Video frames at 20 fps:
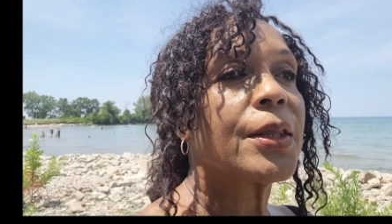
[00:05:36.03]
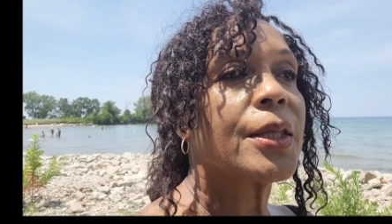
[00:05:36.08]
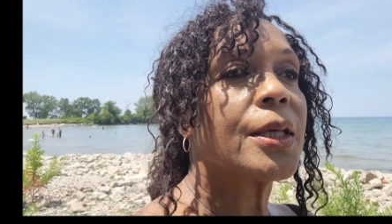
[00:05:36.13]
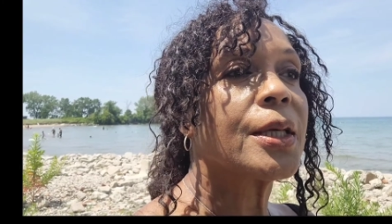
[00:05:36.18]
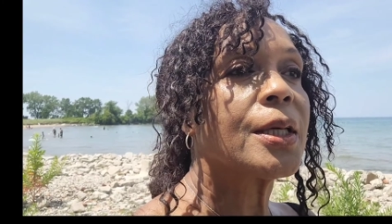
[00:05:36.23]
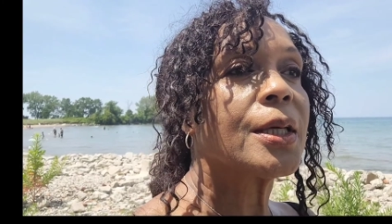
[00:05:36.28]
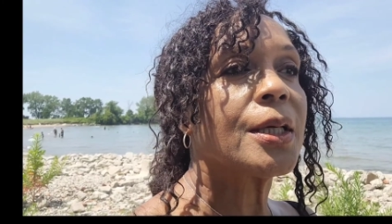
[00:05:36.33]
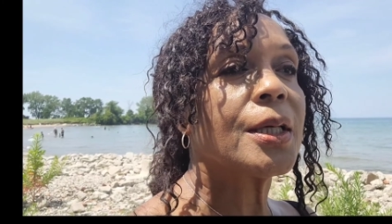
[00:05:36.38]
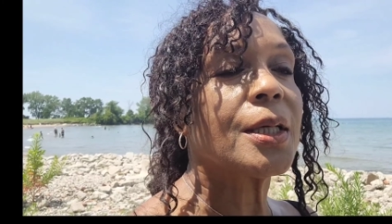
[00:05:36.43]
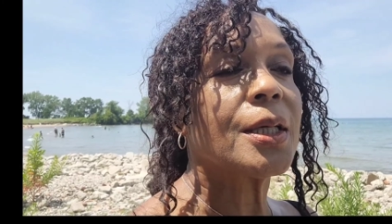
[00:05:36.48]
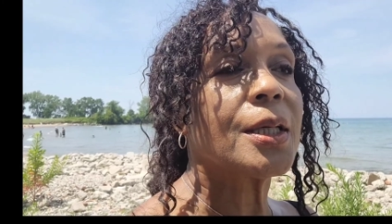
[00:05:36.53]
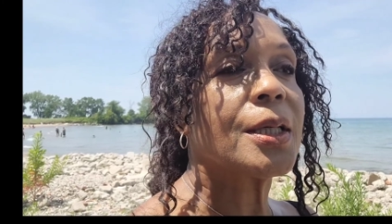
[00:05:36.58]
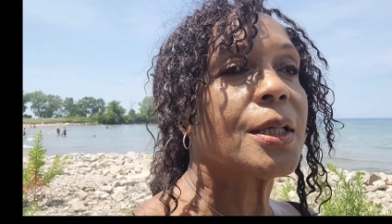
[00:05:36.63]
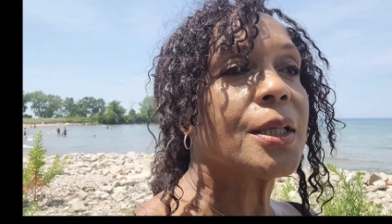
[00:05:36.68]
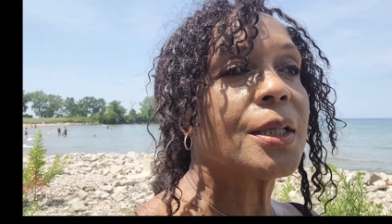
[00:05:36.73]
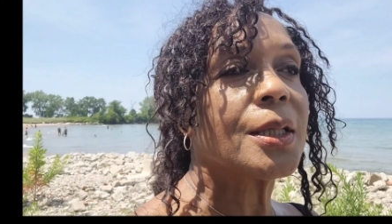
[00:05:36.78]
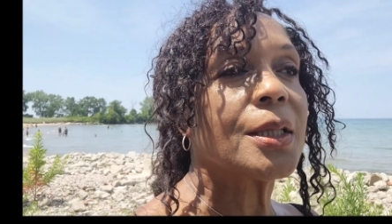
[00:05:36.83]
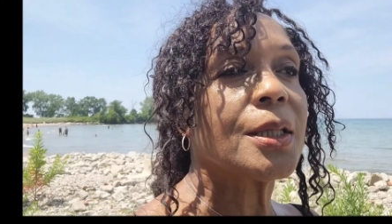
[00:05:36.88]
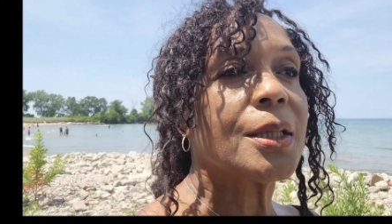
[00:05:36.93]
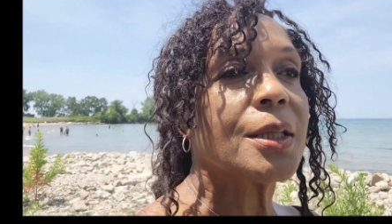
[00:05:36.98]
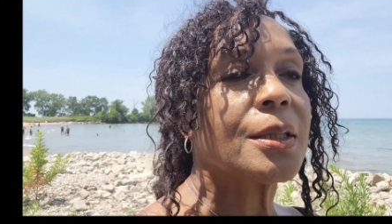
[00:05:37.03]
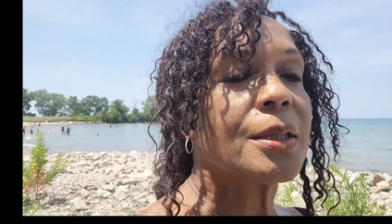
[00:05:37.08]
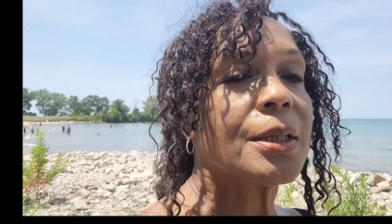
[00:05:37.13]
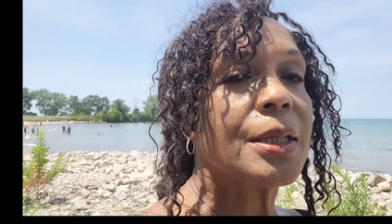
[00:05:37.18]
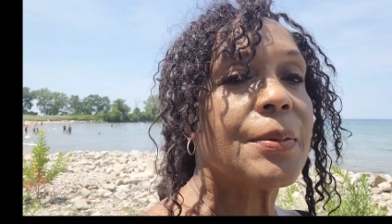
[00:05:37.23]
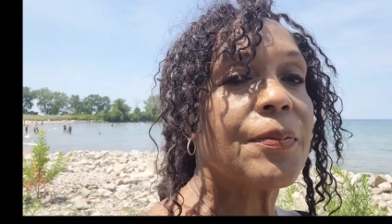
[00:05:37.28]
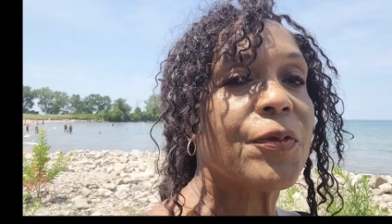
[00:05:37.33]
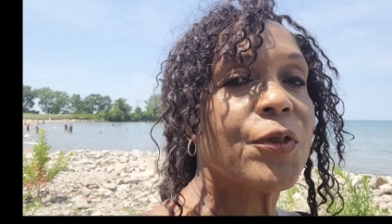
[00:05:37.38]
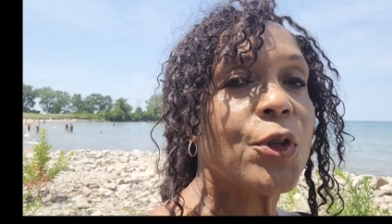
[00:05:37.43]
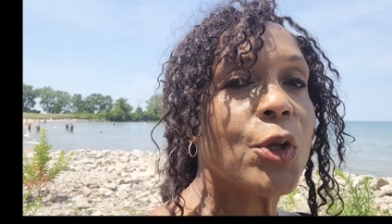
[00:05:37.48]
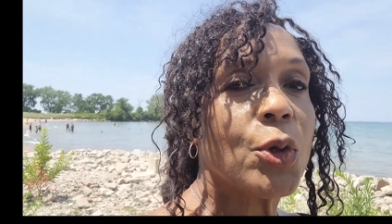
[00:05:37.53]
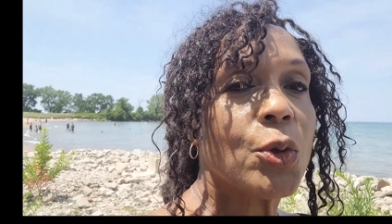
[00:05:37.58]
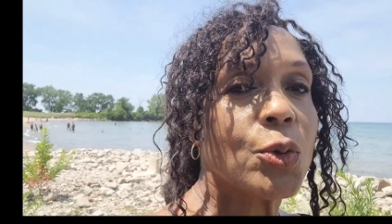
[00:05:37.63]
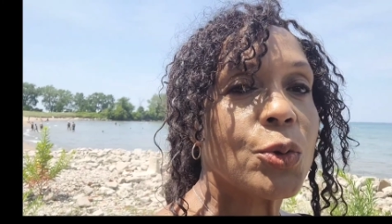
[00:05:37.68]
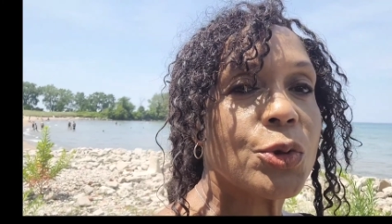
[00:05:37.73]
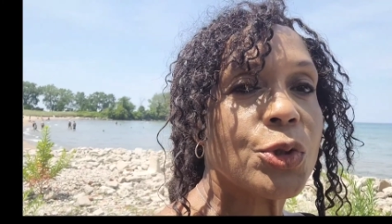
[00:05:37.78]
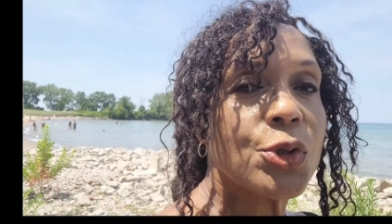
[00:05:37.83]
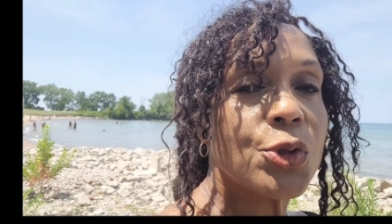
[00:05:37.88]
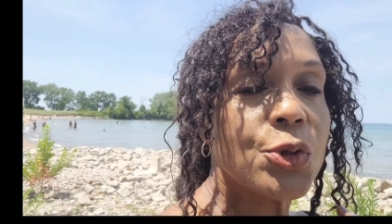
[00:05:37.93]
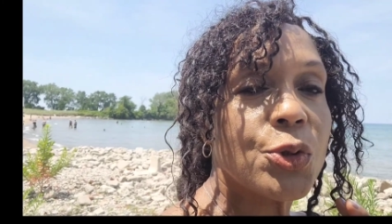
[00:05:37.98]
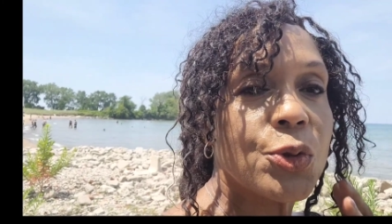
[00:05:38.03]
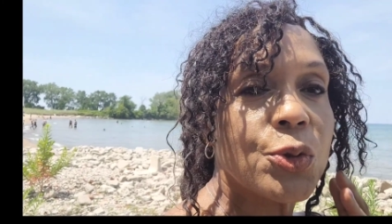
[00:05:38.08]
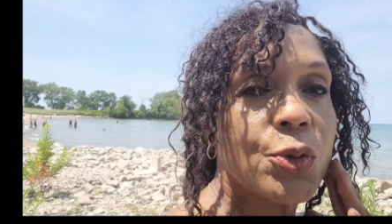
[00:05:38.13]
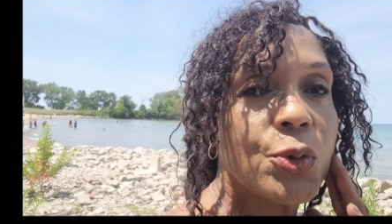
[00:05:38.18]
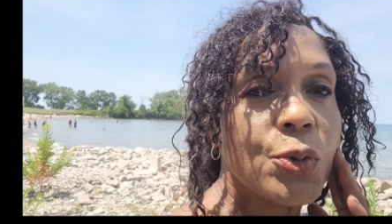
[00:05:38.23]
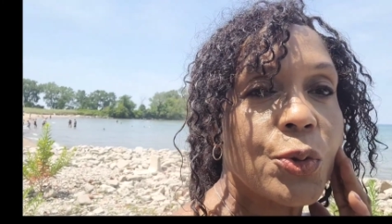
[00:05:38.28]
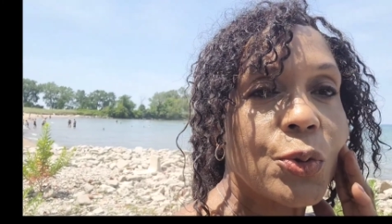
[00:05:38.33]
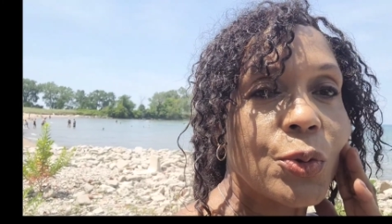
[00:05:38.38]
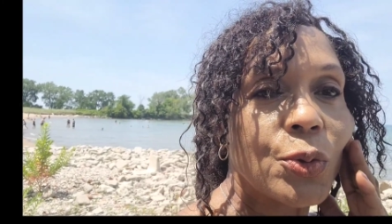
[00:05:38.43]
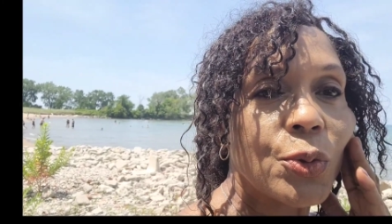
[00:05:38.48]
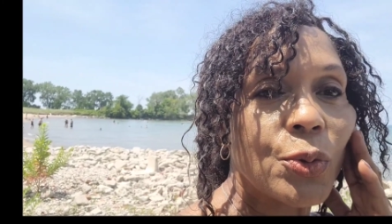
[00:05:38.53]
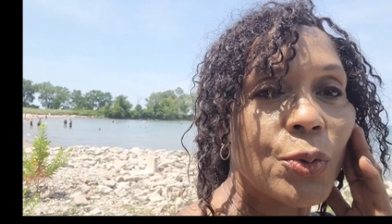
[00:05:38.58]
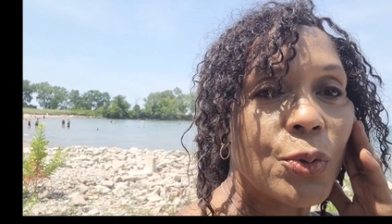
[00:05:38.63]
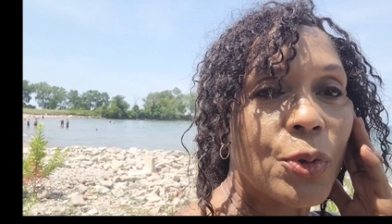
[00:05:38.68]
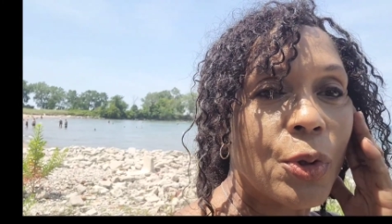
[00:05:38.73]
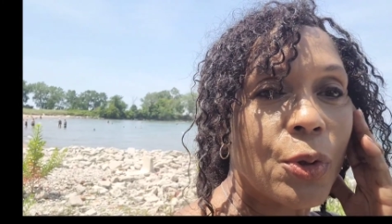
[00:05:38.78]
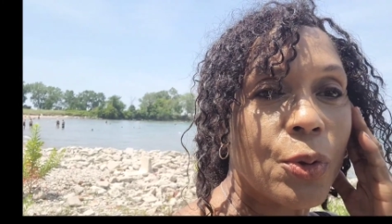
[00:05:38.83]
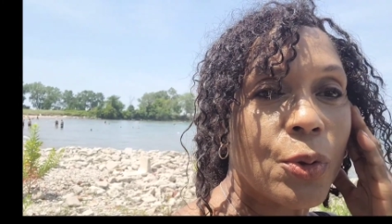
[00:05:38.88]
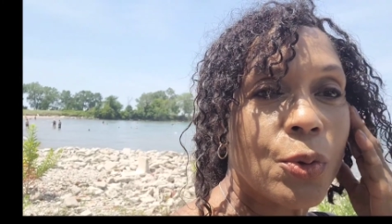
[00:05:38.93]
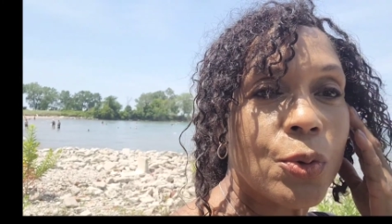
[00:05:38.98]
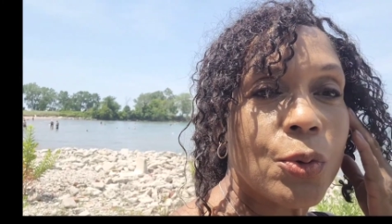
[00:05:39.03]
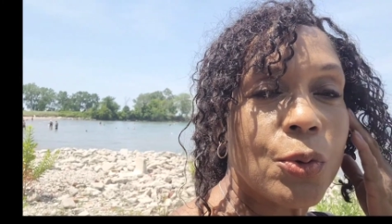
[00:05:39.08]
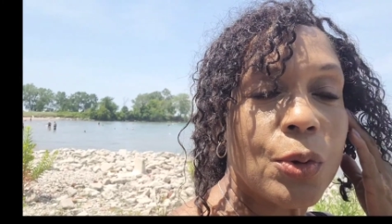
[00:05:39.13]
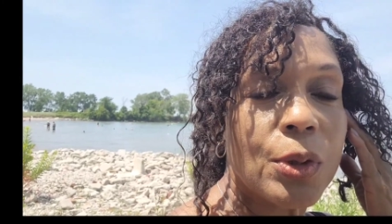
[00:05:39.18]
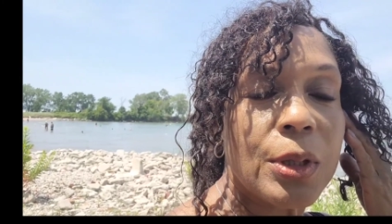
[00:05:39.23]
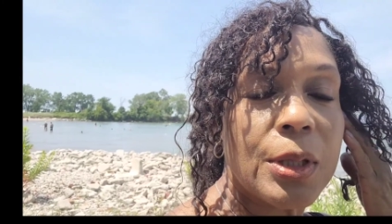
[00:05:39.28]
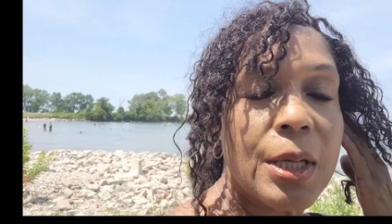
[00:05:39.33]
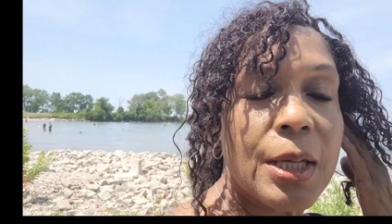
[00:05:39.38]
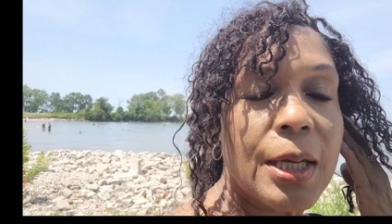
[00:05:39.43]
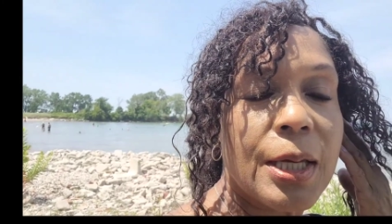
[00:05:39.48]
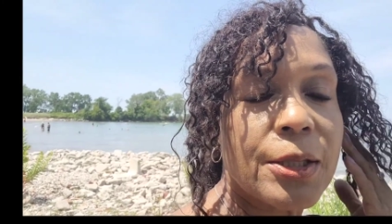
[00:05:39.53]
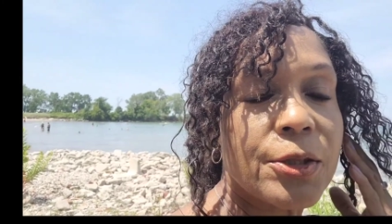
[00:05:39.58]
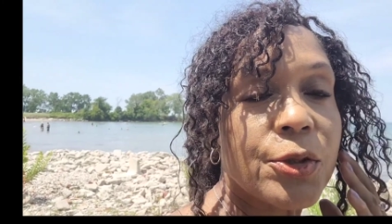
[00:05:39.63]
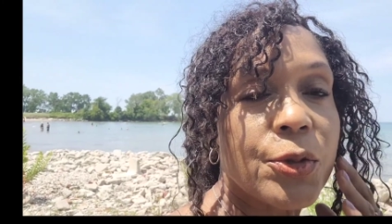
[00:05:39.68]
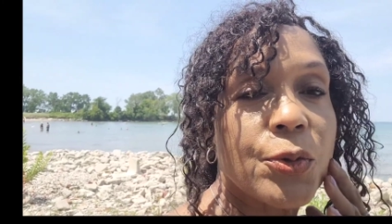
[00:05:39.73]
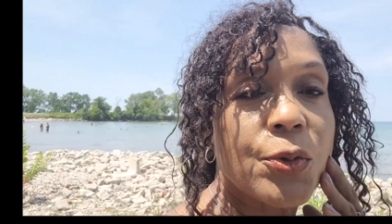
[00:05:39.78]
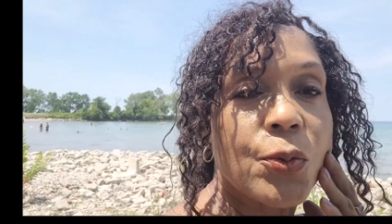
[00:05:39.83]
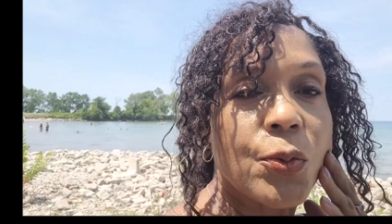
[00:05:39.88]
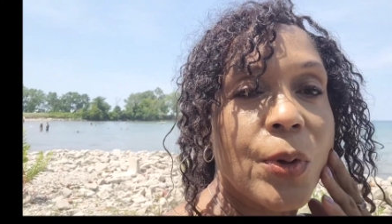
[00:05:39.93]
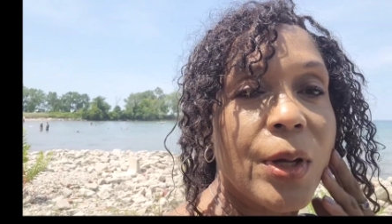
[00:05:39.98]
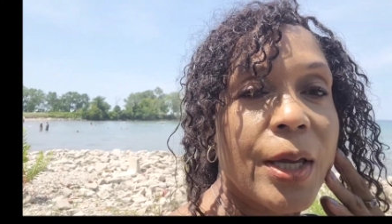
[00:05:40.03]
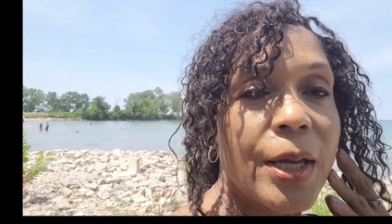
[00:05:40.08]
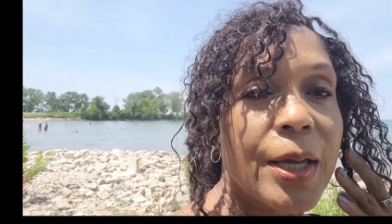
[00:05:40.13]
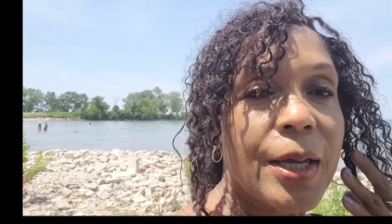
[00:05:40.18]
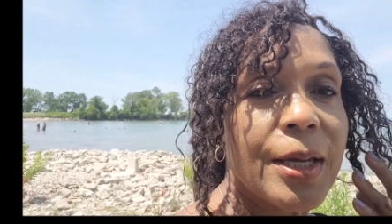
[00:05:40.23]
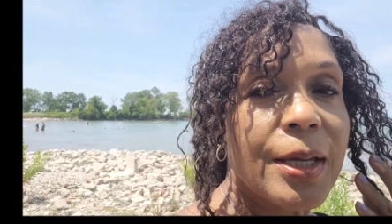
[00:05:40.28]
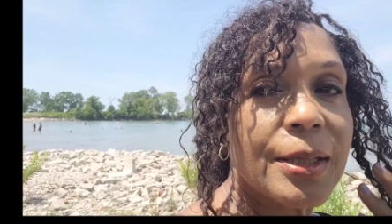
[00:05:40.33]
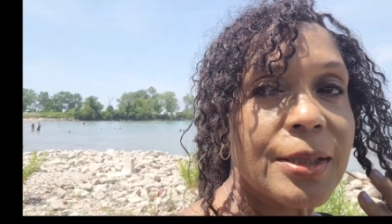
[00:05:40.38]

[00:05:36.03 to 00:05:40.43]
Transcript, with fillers: the lymph nodes to go certain way.